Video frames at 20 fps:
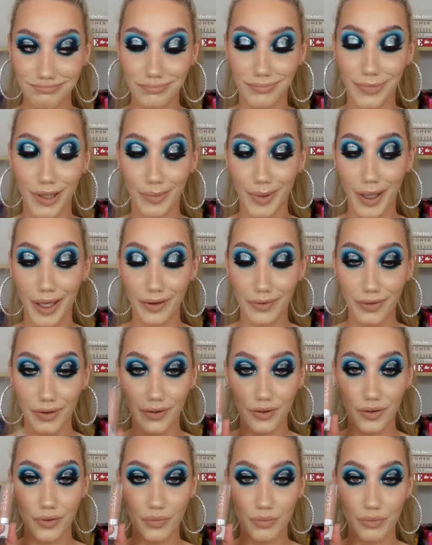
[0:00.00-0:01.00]
the
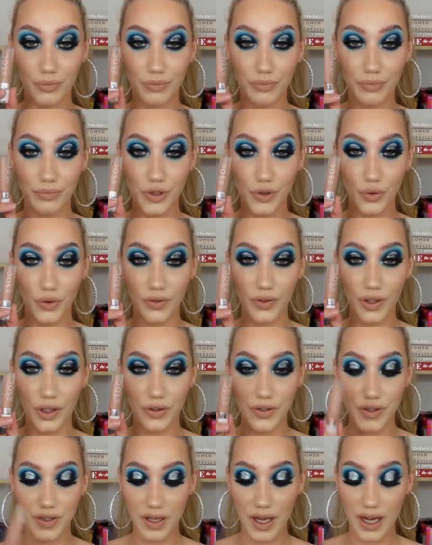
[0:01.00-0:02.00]
best. Dose of
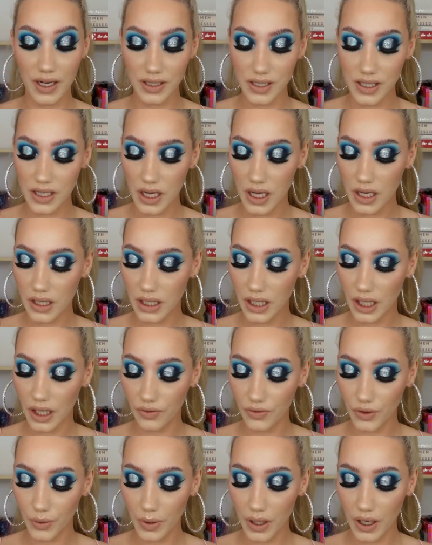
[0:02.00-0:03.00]
Colour Sand,
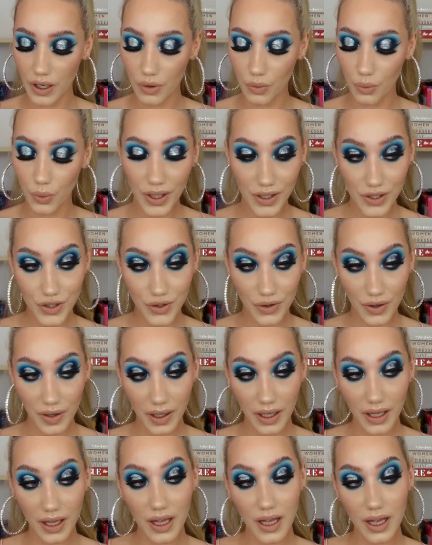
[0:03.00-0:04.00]
if you are
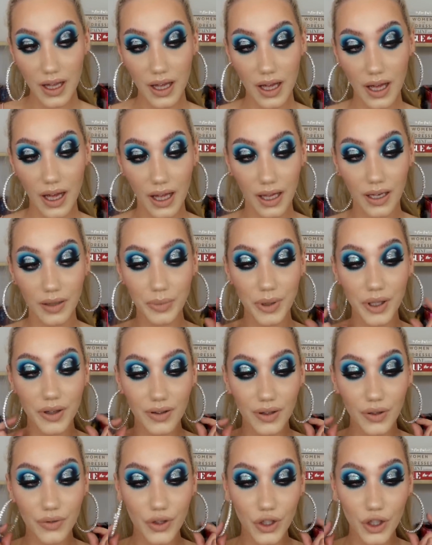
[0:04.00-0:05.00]
wondering, and Big
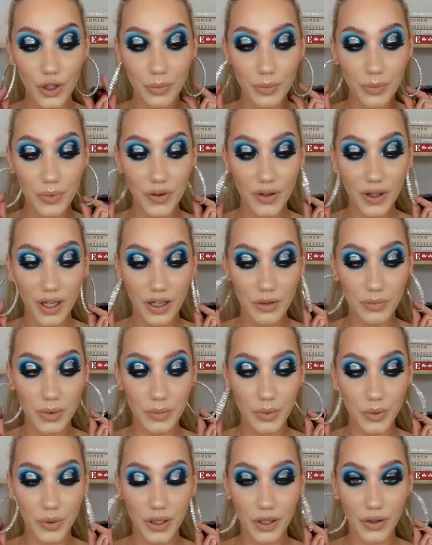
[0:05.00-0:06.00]
Silver Hoops. Can't
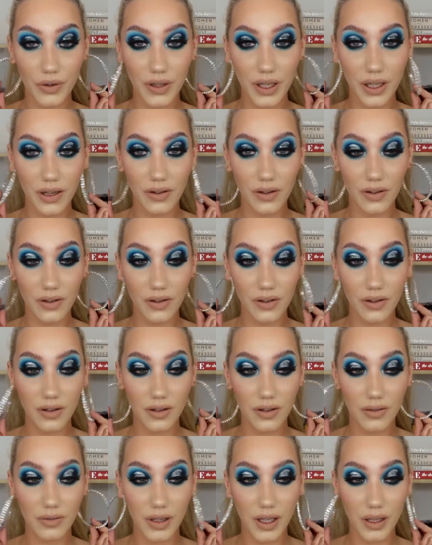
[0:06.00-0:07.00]
remember where I got these,
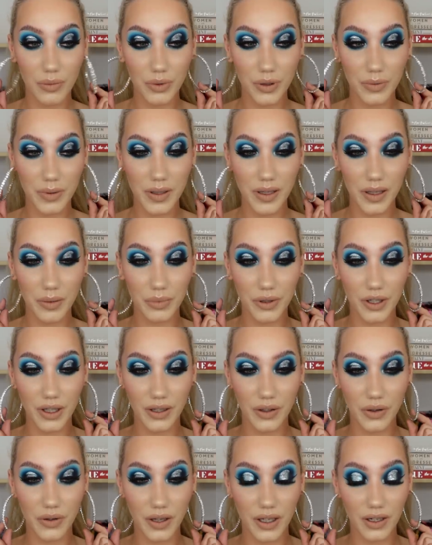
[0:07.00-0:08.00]
probably like Pretty
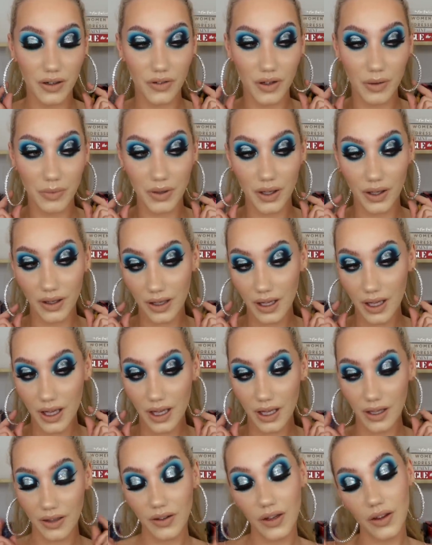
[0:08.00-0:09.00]
Little Thing or something
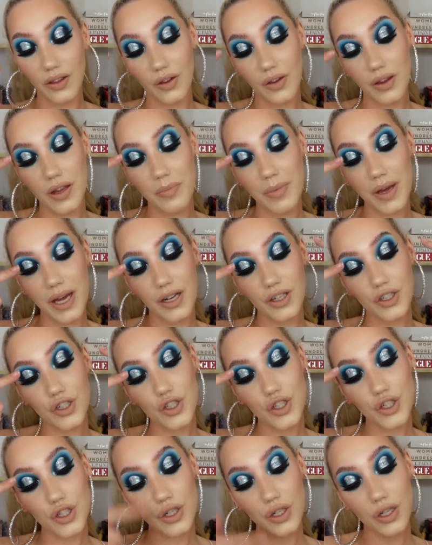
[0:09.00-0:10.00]
because I thought they
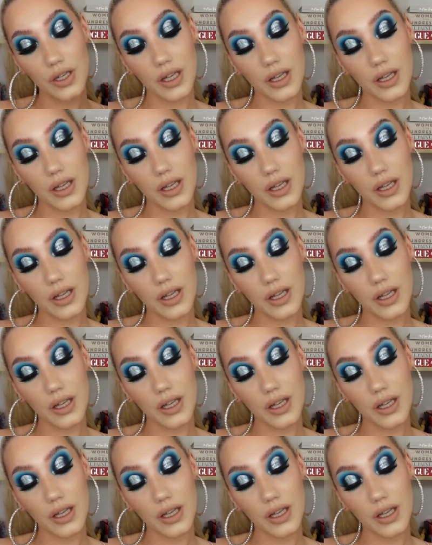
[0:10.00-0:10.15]
matched